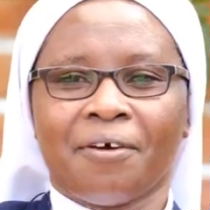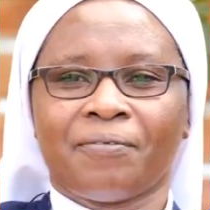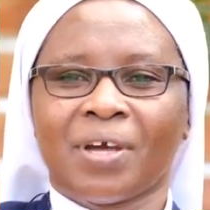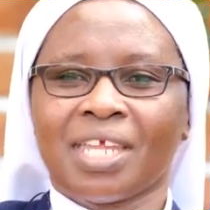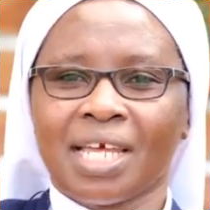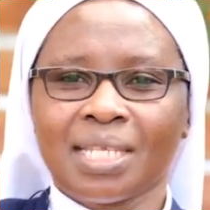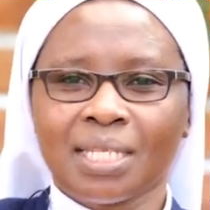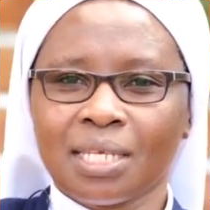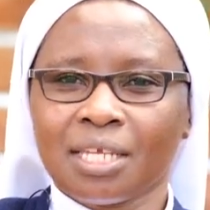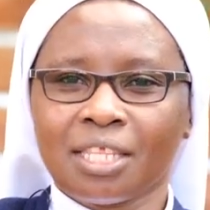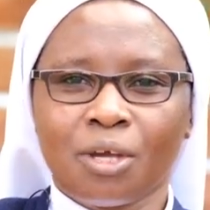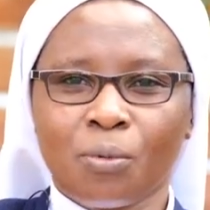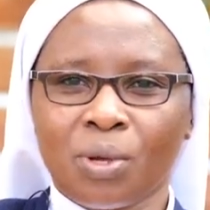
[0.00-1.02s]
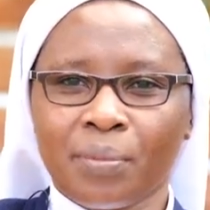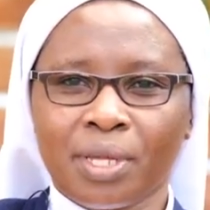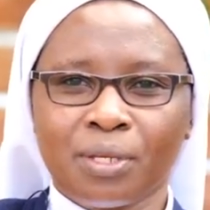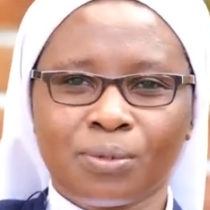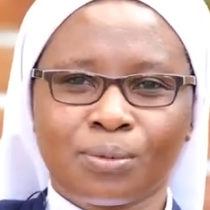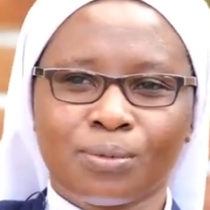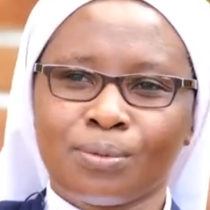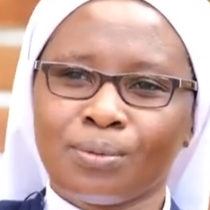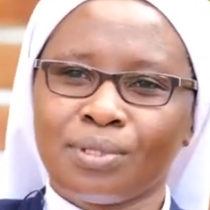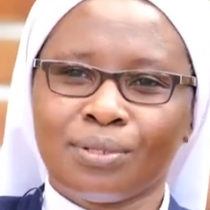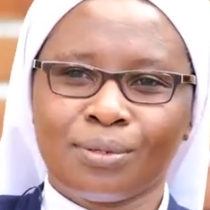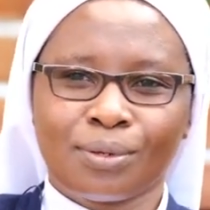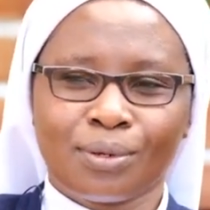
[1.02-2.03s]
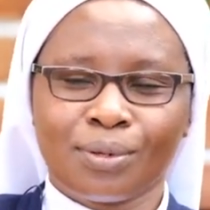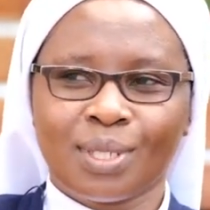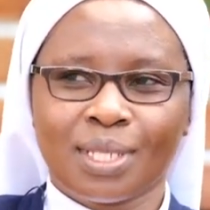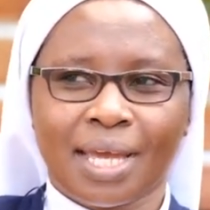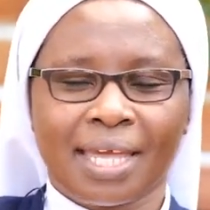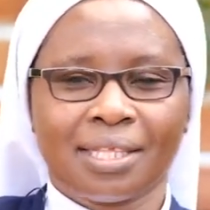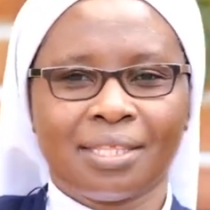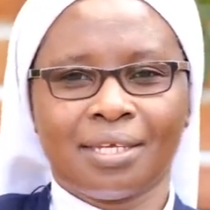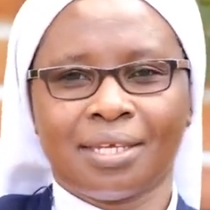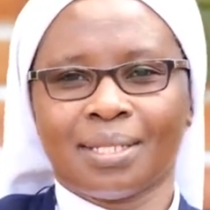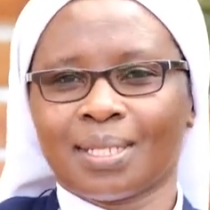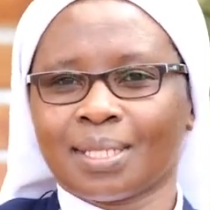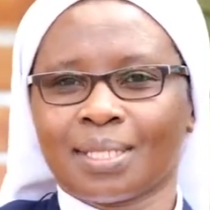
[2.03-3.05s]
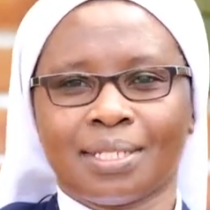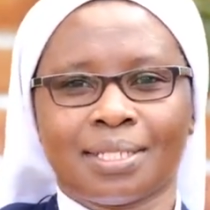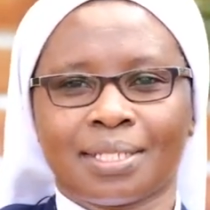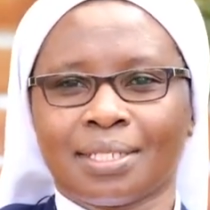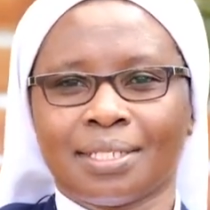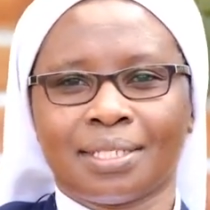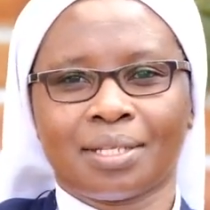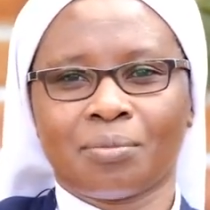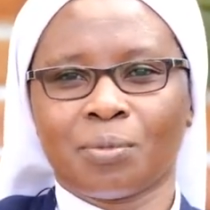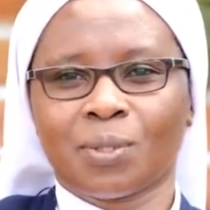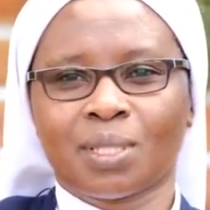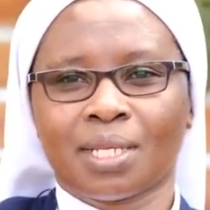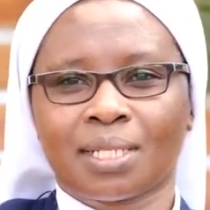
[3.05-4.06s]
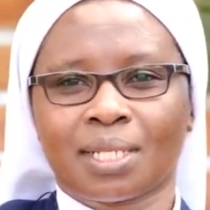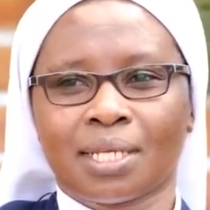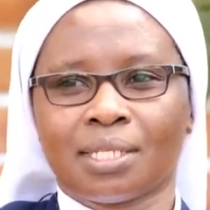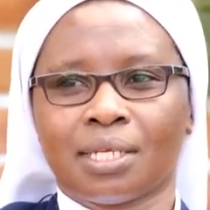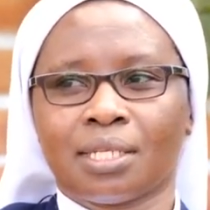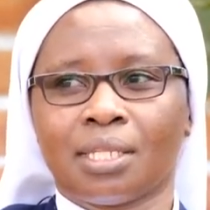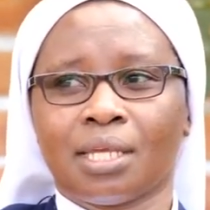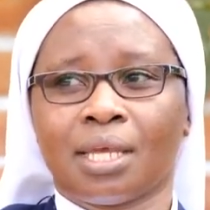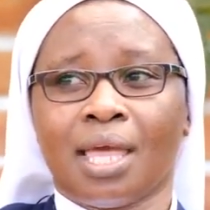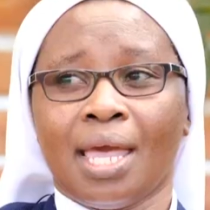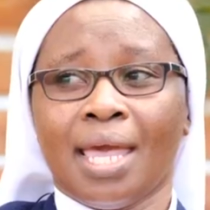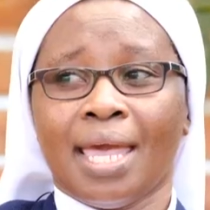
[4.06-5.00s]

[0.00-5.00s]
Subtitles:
financing the women to do theology, I think it's the most exciting thing.